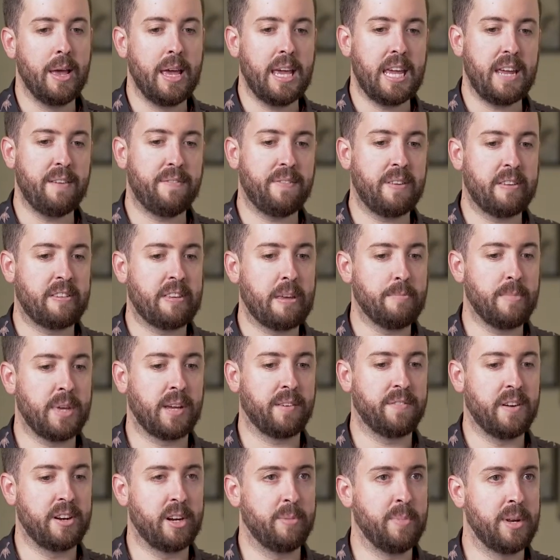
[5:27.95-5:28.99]
If there's something
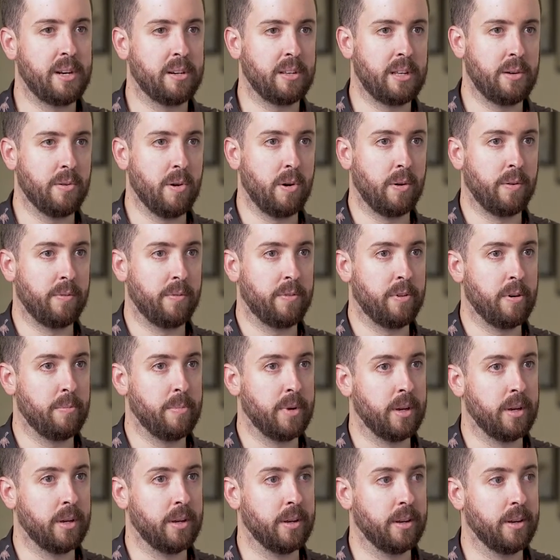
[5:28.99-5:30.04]
fundamentally wrong from
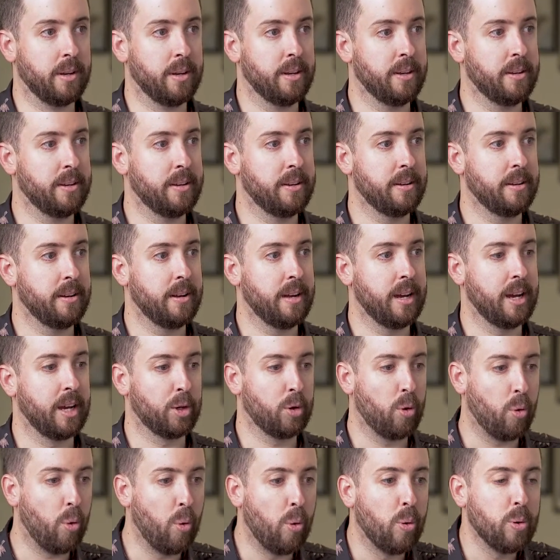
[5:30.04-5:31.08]
a, a
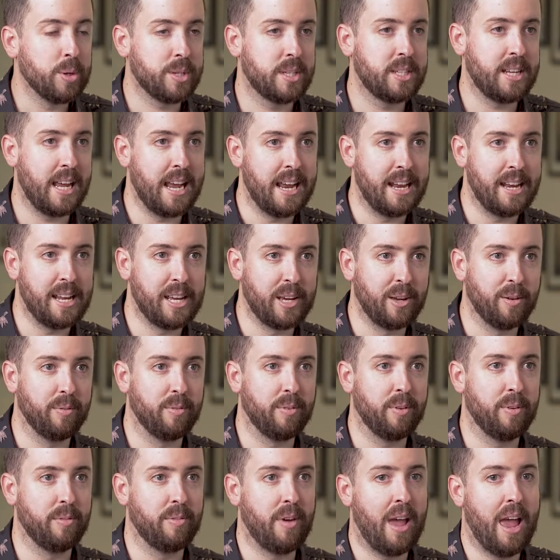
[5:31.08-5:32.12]
core standing of,
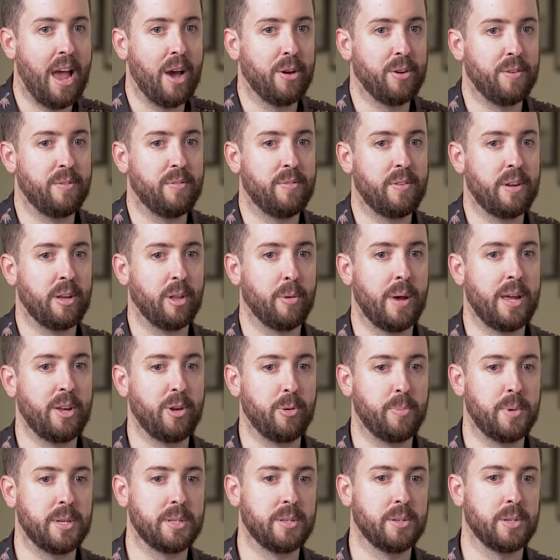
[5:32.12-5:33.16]
of how you feel about
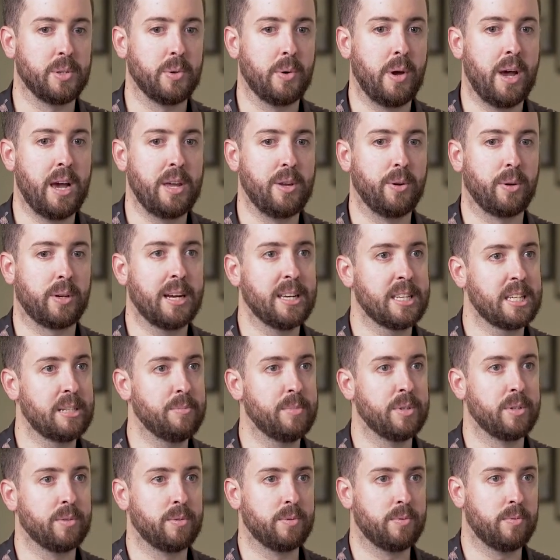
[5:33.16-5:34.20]
your business or how your
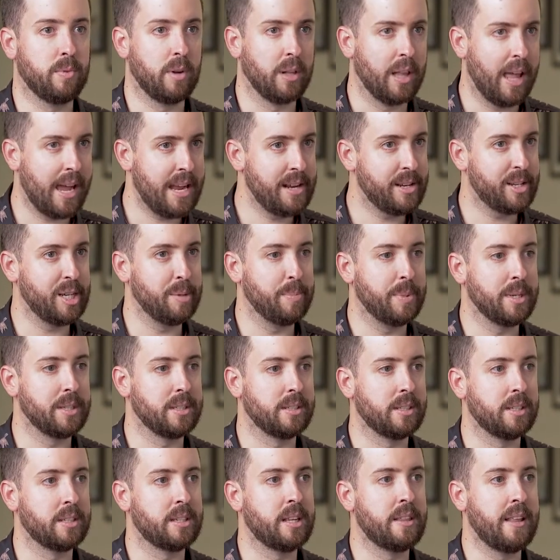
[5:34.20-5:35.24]
customers relate to your
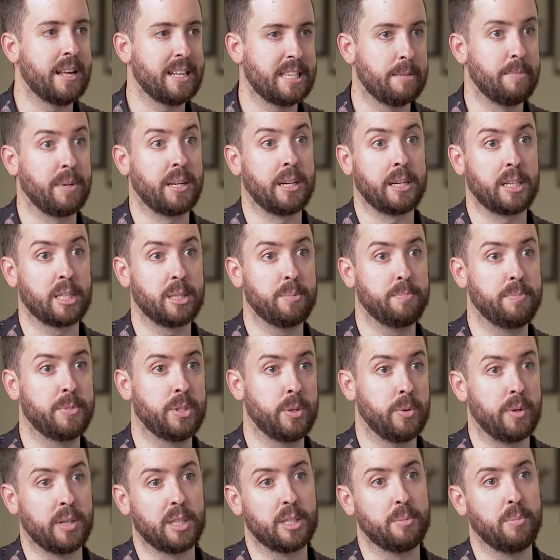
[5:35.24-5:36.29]
business, then that's something ex-
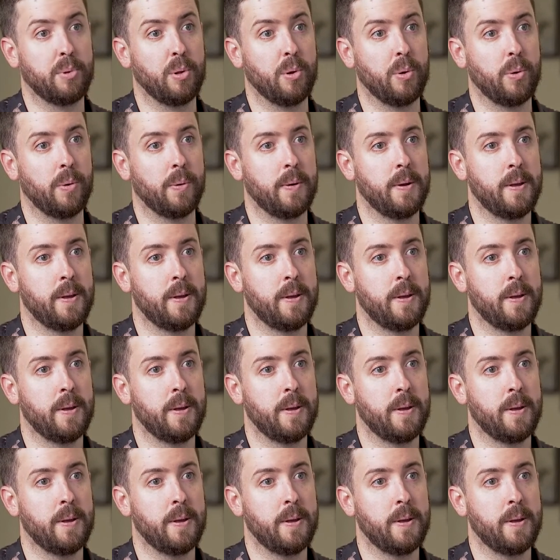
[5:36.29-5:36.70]
to explore.